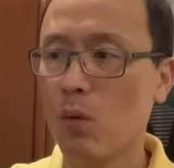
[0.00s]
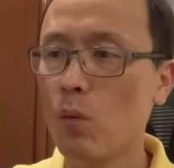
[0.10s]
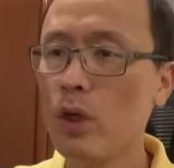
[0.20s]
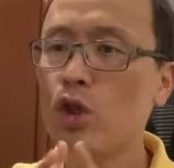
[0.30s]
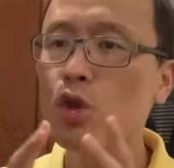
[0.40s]

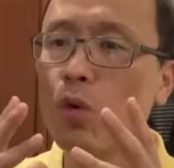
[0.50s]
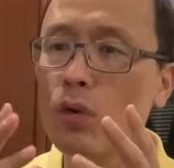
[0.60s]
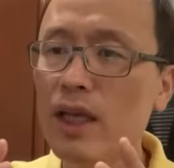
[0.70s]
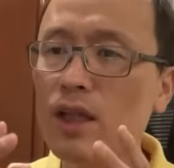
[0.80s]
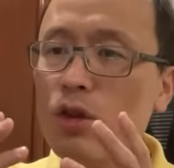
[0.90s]
We
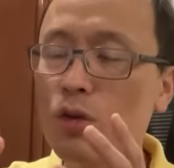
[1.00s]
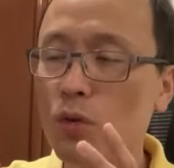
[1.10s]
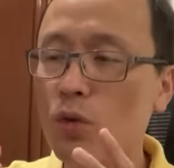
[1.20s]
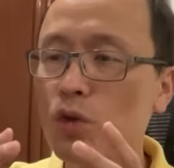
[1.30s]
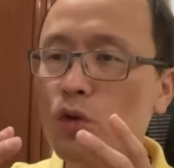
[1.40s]
don't need
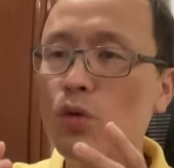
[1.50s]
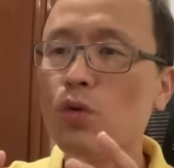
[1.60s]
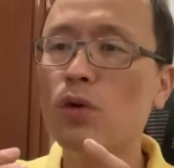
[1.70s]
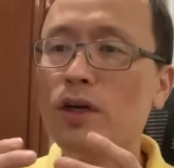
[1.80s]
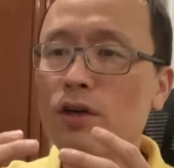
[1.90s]
to do